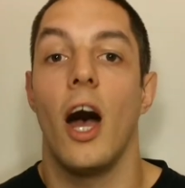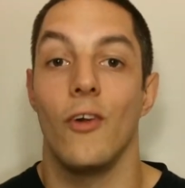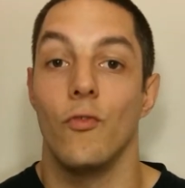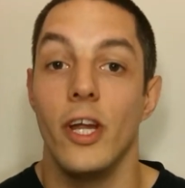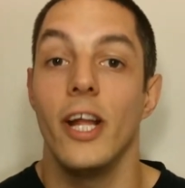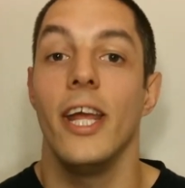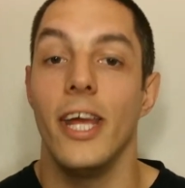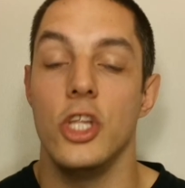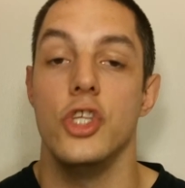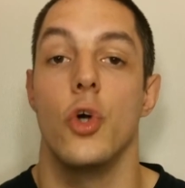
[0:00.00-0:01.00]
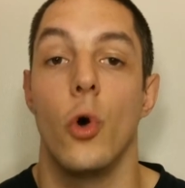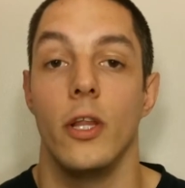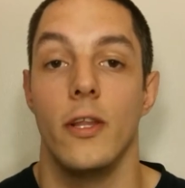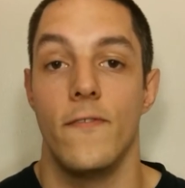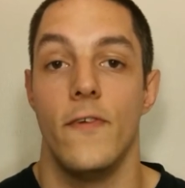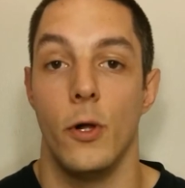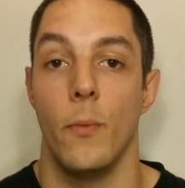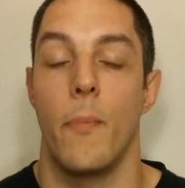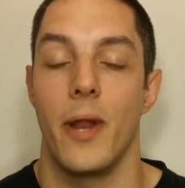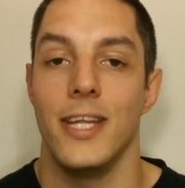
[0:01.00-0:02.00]
I really enjoyed the
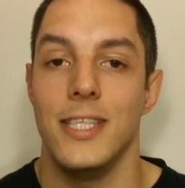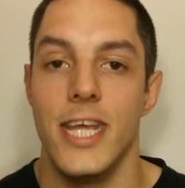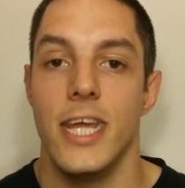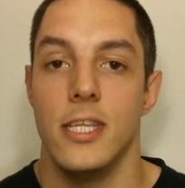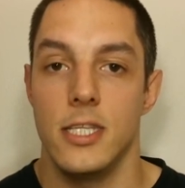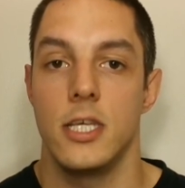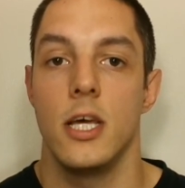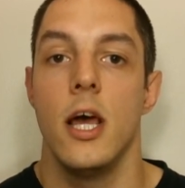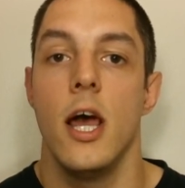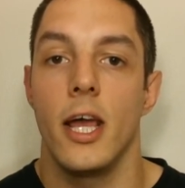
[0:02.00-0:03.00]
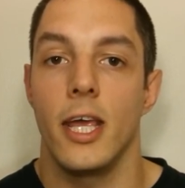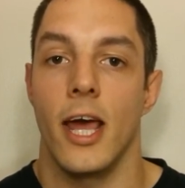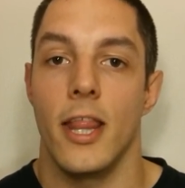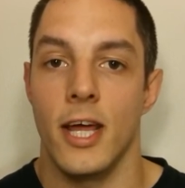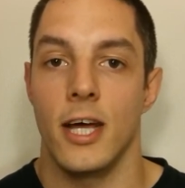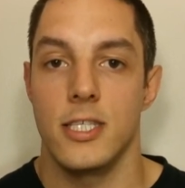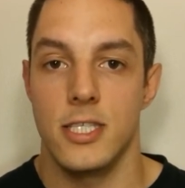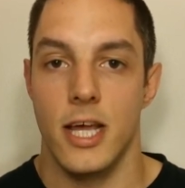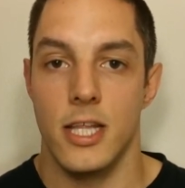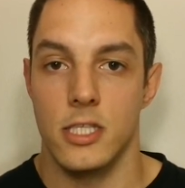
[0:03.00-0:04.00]
film, but I didn't get that
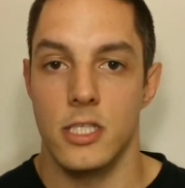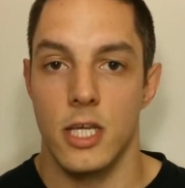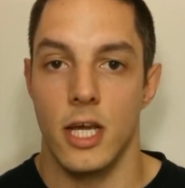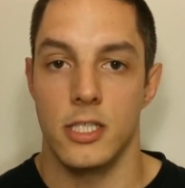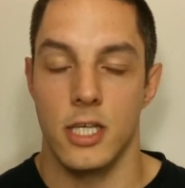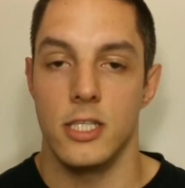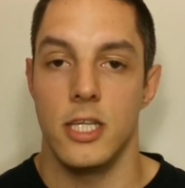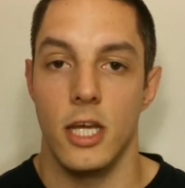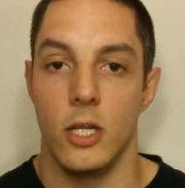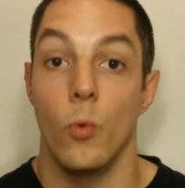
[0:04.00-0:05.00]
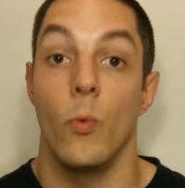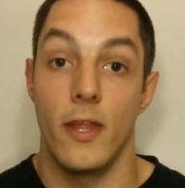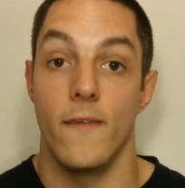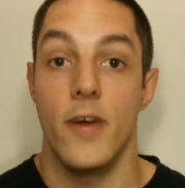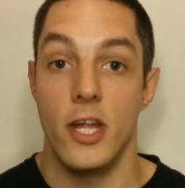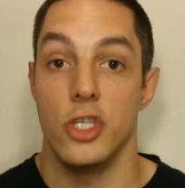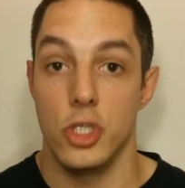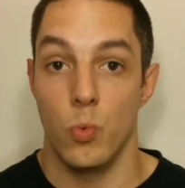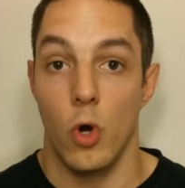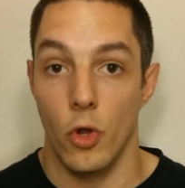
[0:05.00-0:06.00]
sense as I did with
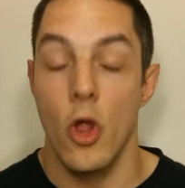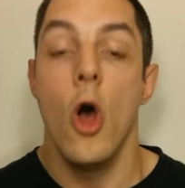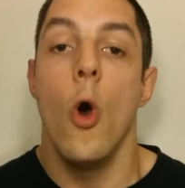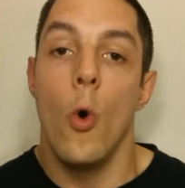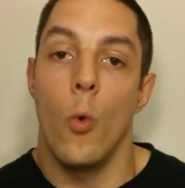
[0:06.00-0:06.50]
Avengers 1.